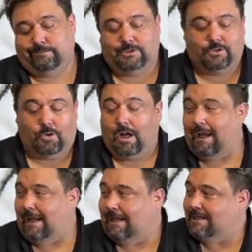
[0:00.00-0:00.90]

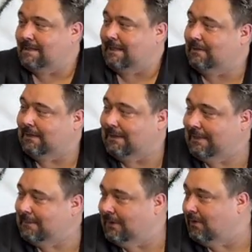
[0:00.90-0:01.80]
try, I guess. I don't know. I
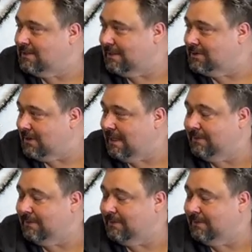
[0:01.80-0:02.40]
mean, you always got to try.